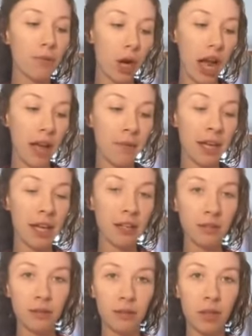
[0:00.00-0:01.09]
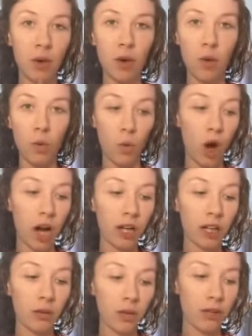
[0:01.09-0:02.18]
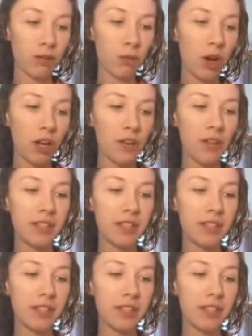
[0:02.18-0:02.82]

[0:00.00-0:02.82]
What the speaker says: priming water, rose water.